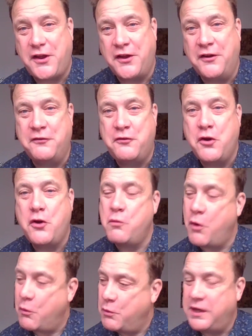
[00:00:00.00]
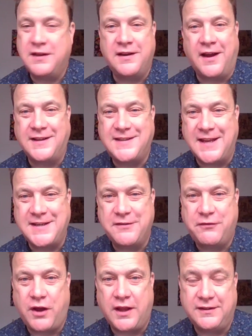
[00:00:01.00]
of what we can
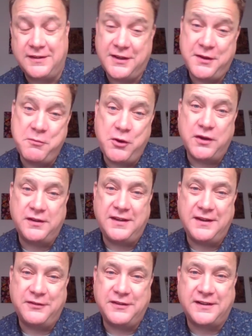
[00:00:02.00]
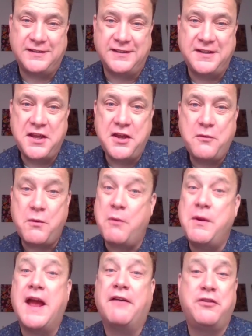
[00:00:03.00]
identify as the community of Sutton,
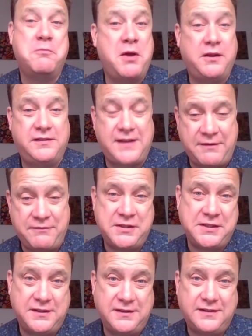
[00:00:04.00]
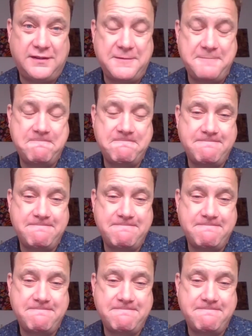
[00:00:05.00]
where we have the most evidence.